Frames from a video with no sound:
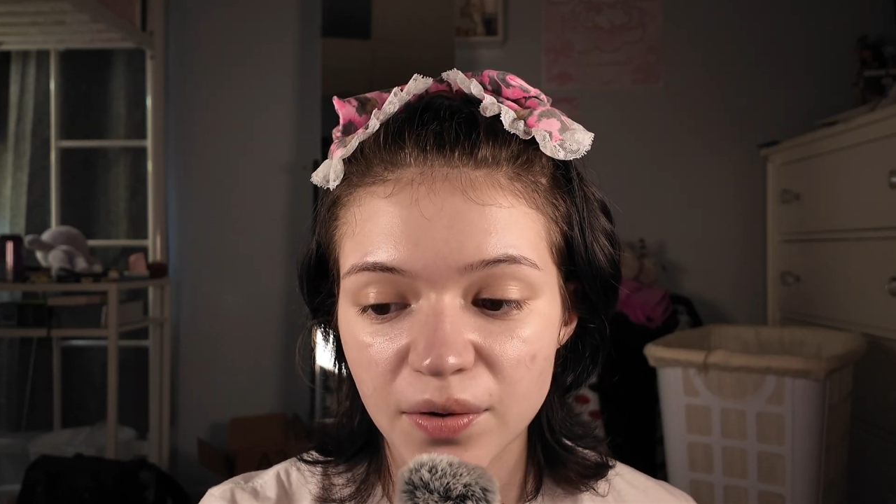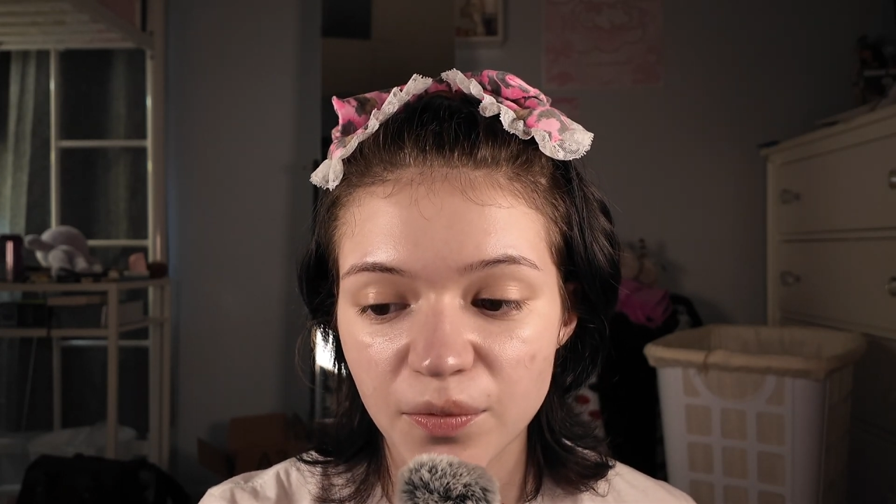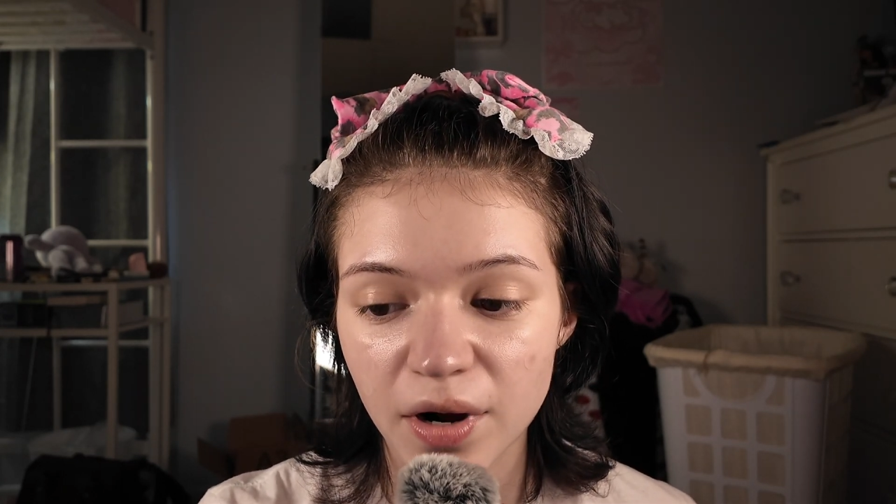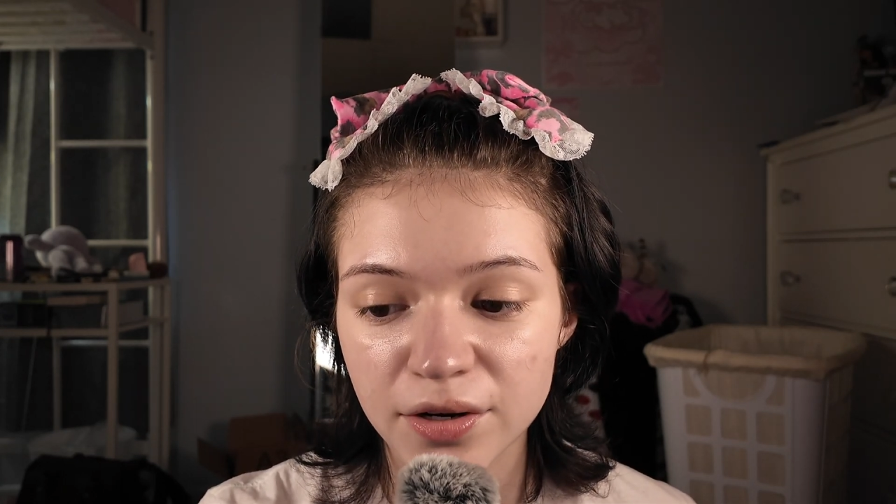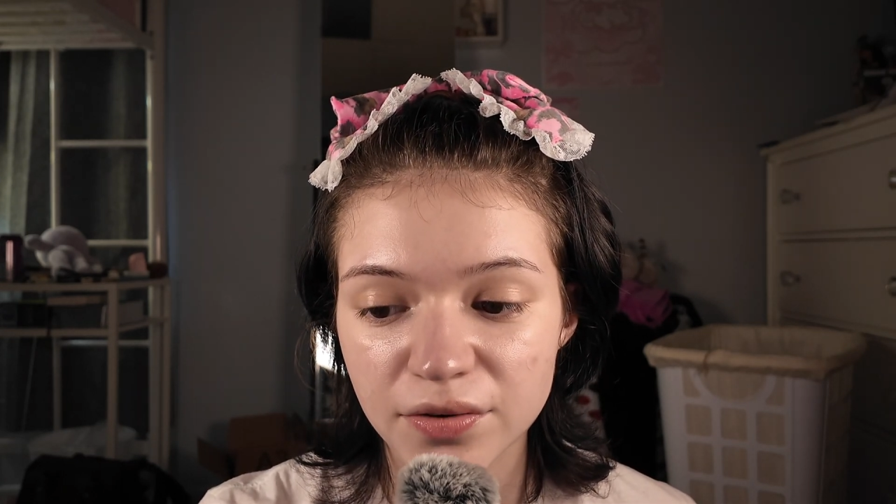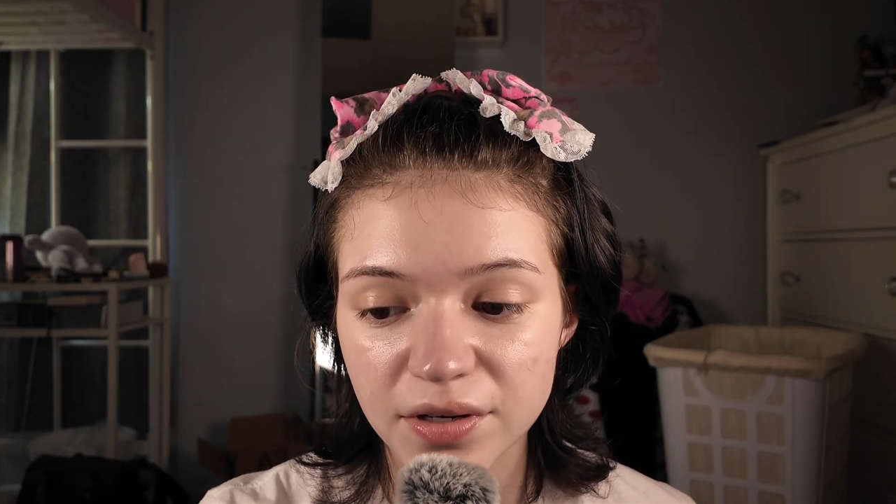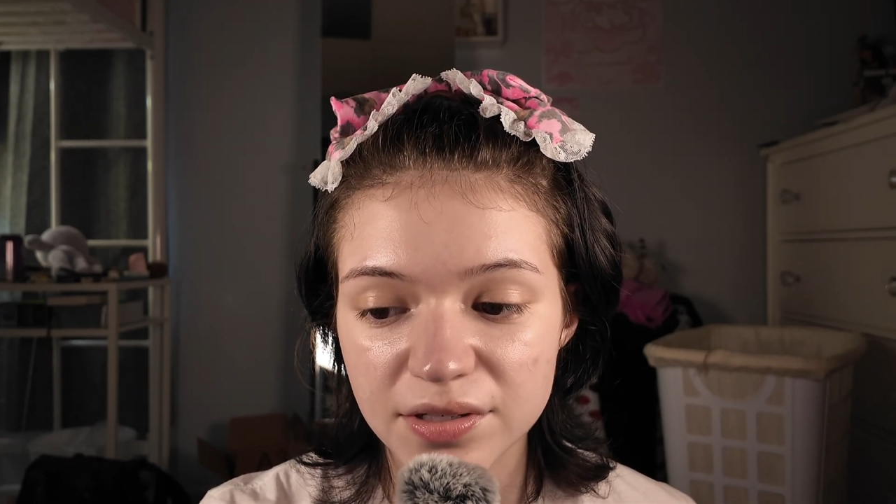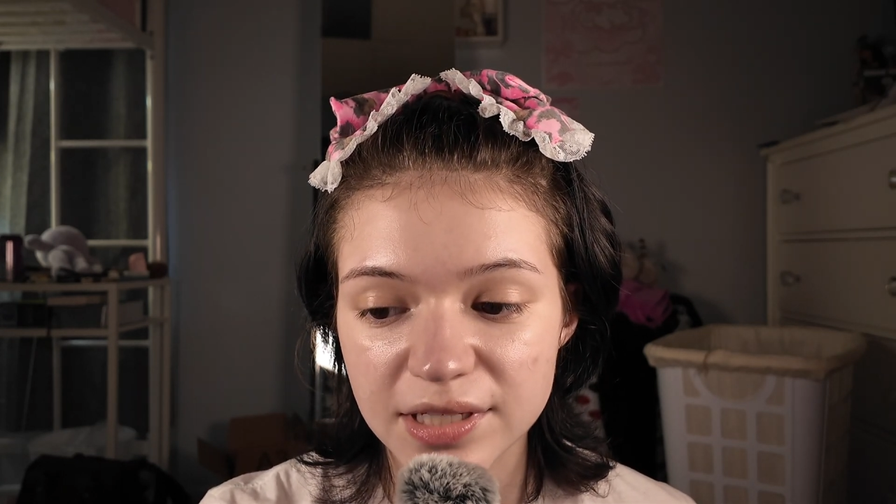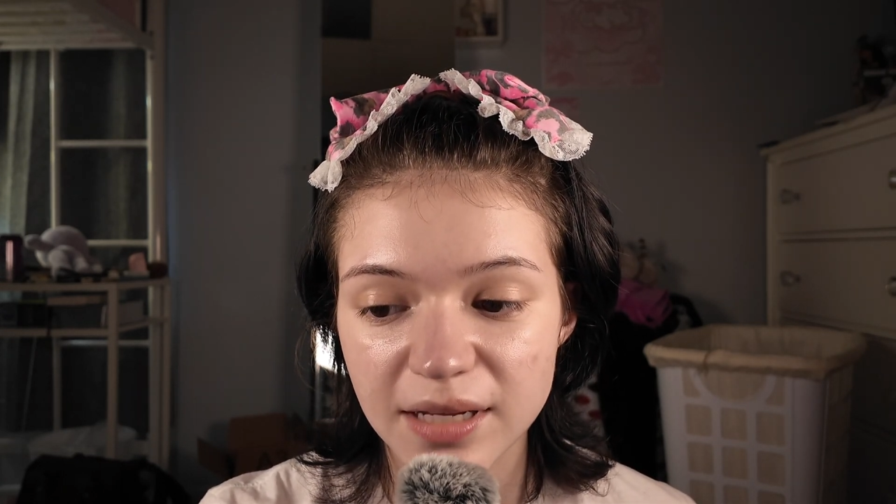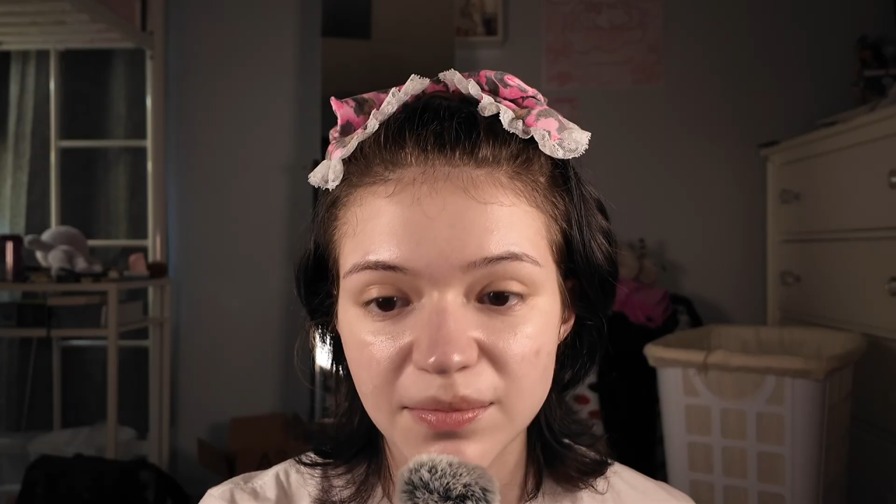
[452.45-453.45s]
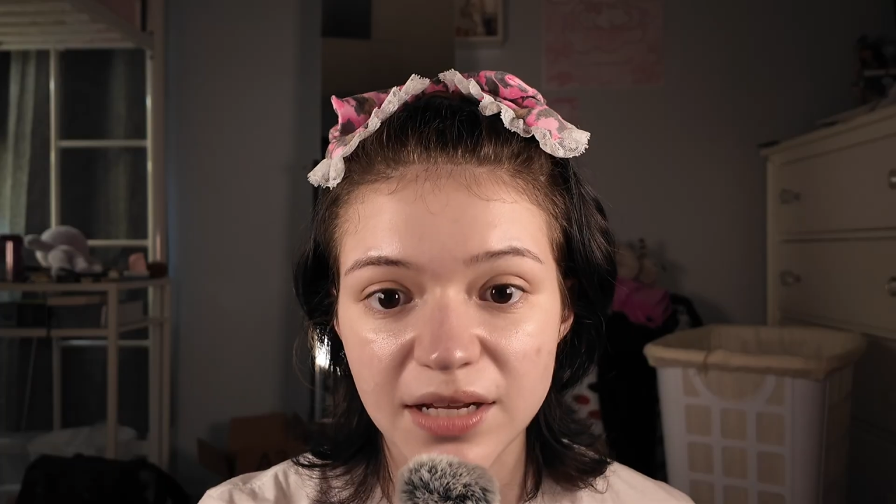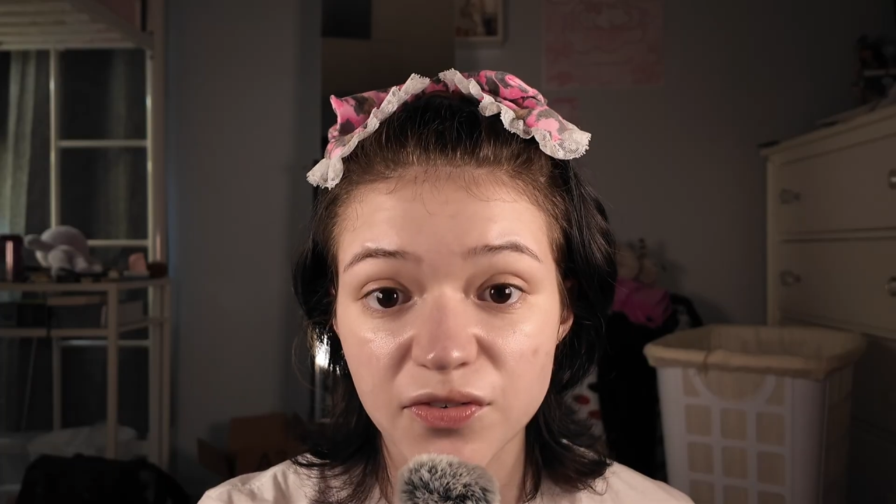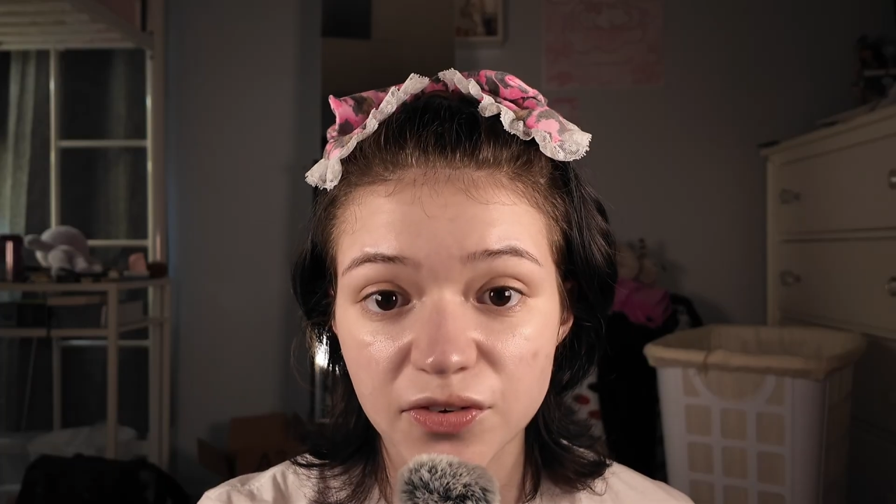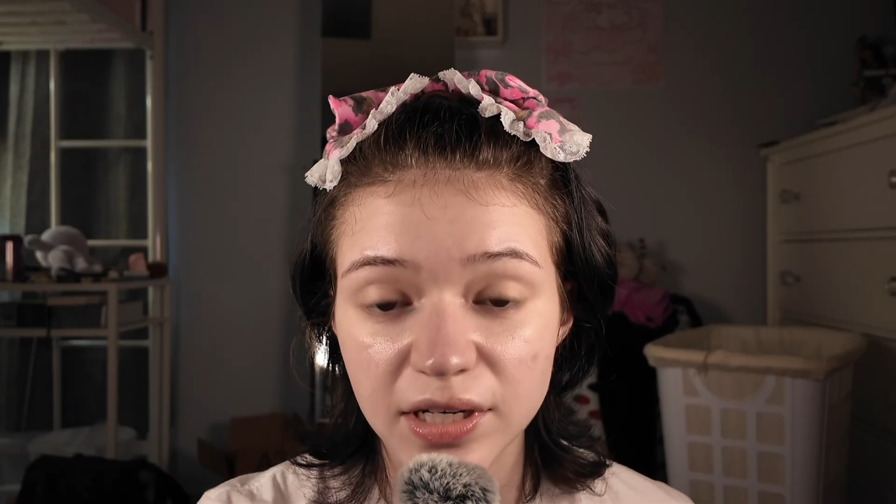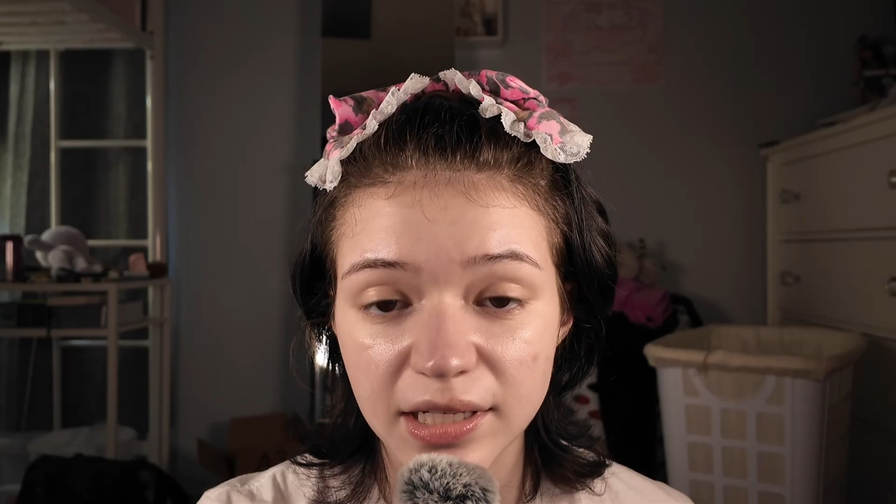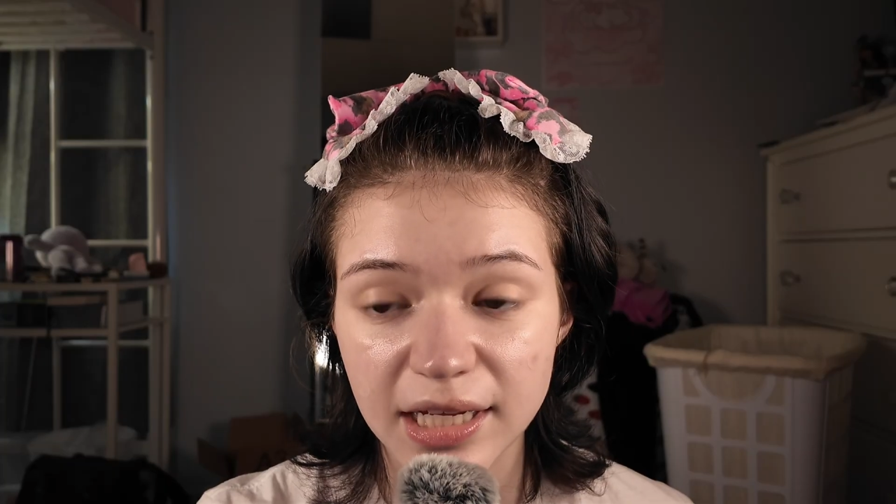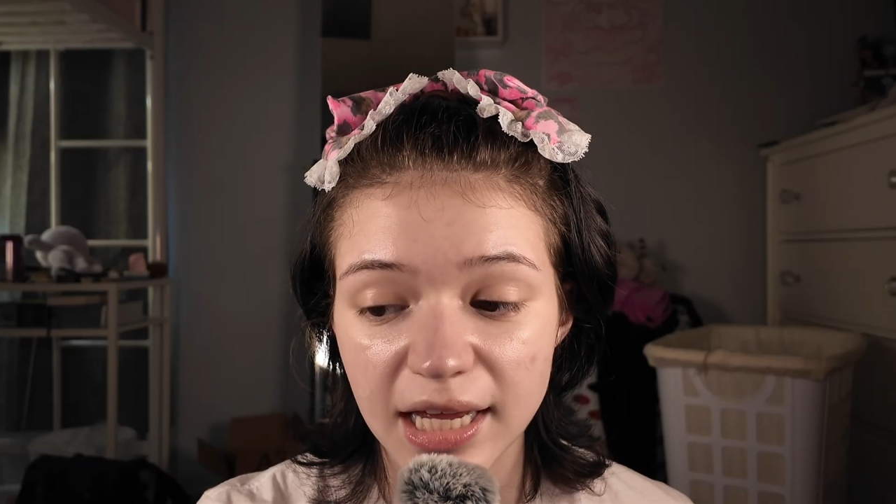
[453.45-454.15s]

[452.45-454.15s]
wanderers can meet freely